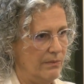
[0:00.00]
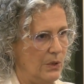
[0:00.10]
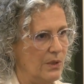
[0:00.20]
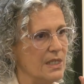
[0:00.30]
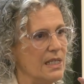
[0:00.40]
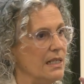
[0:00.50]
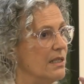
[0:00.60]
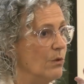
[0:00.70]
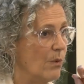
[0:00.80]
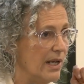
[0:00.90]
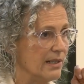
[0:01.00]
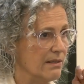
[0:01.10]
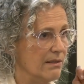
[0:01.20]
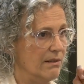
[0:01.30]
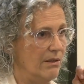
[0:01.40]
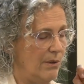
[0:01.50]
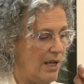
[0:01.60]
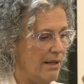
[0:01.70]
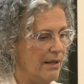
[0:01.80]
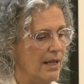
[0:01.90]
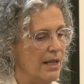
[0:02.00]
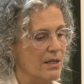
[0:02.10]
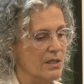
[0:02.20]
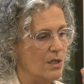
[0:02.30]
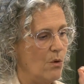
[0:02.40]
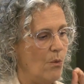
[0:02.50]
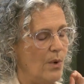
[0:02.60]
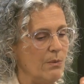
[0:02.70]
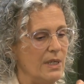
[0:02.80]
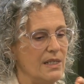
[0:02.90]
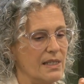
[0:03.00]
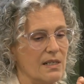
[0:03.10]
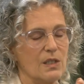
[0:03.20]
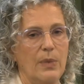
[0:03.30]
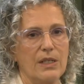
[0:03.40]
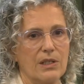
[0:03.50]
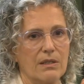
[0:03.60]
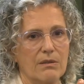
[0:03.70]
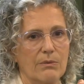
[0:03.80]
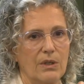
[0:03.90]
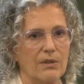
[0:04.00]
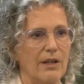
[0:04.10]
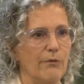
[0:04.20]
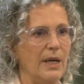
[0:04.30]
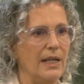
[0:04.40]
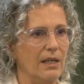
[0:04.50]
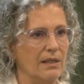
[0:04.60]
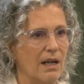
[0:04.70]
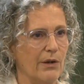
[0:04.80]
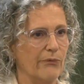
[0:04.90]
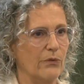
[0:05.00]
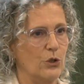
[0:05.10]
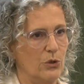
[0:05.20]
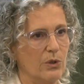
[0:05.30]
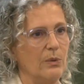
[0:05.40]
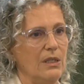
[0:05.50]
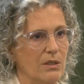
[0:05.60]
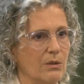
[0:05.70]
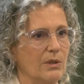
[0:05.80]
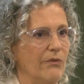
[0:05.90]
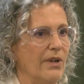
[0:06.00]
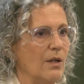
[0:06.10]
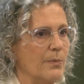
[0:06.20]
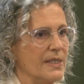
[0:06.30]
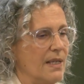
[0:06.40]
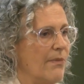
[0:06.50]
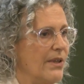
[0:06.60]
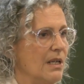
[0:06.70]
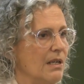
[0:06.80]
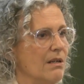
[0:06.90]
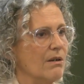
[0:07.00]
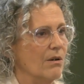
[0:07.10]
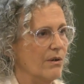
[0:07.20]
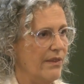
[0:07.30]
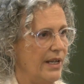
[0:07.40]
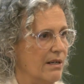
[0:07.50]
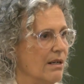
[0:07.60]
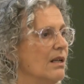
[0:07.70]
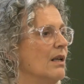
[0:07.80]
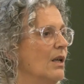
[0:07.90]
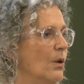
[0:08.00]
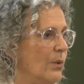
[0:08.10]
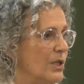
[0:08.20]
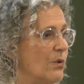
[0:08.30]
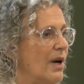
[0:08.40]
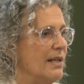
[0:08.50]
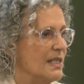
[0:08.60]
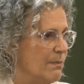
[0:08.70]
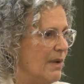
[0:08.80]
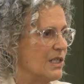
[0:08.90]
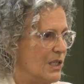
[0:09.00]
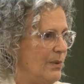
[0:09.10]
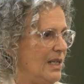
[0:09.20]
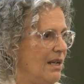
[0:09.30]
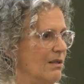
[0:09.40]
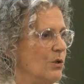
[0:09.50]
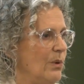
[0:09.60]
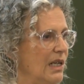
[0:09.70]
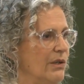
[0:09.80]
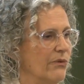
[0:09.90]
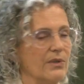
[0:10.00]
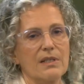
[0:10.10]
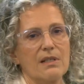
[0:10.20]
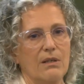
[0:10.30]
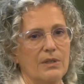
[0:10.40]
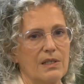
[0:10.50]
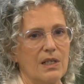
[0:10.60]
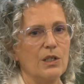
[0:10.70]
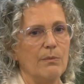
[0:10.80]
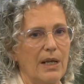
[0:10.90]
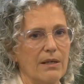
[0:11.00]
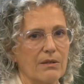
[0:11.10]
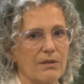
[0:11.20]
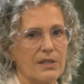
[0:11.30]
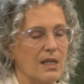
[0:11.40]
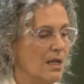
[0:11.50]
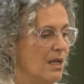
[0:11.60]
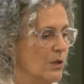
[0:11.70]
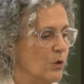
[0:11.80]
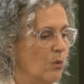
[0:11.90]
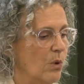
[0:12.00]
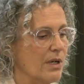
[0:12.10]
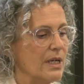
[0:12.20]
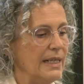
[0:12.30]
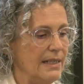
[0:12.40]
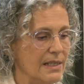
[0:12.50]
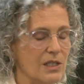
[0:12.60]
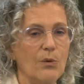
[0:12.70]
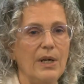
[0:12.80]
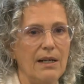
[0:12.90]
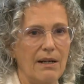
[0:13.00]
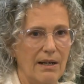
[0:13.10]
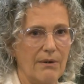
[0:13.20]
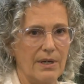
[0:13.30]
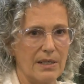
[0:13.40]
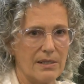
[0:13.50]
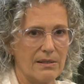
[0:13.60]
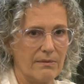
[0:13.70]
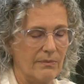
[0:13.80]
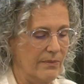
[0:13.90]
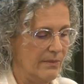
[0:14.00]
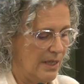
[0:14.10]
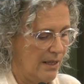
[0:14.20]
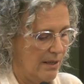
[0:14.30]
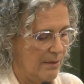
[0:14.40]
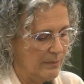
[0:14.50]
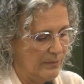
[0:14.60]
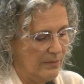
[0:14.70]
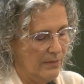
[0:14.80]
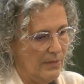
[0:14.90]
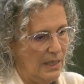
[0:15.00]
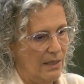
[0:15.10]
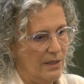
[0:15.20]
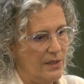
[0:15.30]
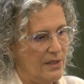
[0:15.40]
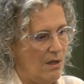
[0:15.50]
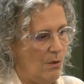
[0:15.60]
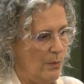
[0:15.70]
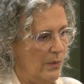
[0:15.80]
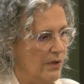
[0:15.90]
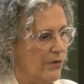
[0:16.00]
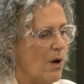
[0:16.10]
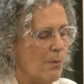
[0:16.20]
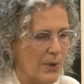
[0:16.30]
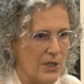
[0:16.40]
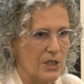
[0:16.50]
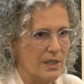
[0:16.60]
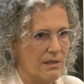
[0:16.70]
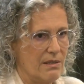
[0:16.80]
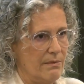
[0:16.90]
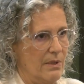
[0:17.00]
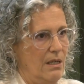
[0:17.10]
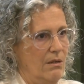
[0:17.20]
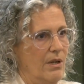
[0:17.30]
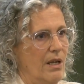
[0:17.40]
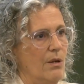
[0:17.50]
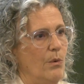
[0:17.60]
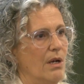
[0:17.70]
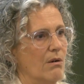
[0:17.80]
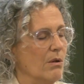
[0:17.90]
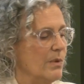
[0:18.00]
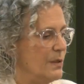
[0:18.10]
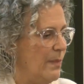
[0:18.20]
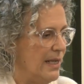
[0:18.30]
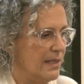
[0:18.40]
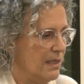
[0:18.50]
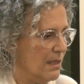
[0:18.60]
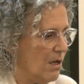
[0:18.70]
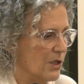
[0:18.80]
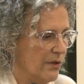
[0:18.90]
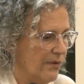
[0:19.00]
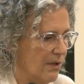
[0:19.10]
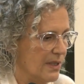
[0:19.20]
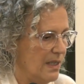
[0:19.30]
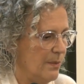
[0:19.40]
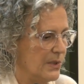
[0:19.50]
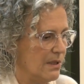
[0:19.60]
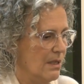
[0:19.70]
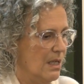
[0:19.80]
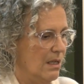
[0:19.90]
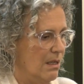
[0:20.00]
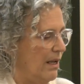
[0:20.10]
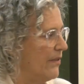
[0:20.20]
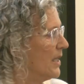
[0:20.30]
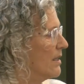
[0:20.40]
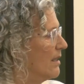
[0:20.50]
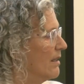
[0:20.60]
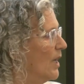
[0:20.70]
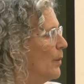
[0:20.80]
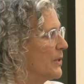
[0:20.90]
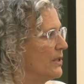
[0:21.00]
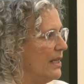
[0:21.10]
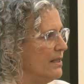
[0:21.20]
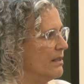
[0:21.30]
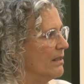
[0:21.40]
You can see it in red, okay? So when we discuss budget, we don't have money enough. Should we develop something here or there? We try as much as we can to influence our decision makers to work in these green areas. So for our projects, okay, we are always based in lots of concepts. I think they are up to date.